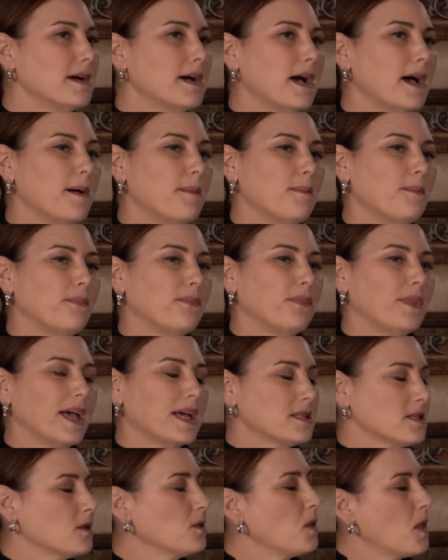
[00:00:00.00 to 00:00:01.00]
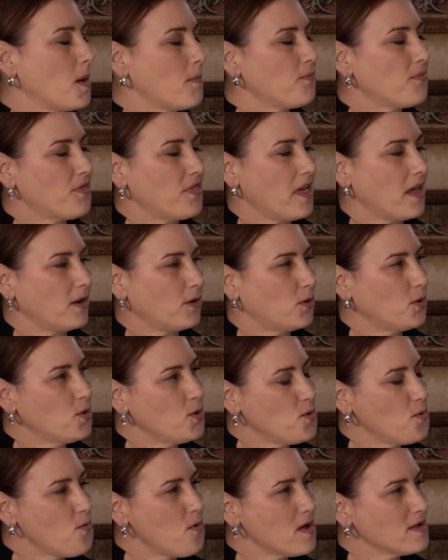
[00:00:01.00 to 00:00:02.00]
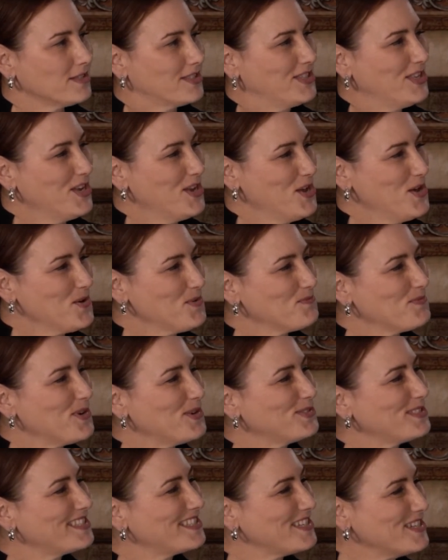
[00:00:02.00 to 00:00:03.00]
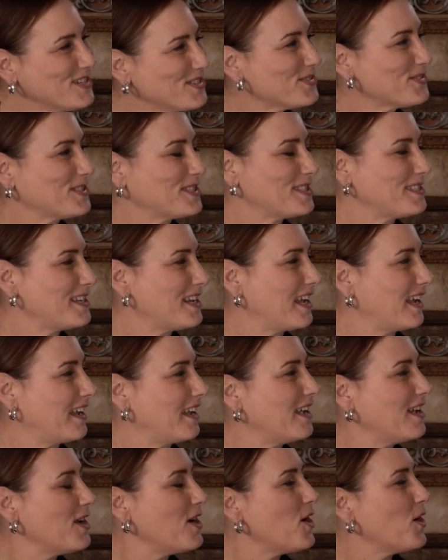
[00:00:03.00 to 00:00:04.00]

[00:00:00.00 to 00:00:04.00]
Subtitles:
As a lump then, who was your most interesting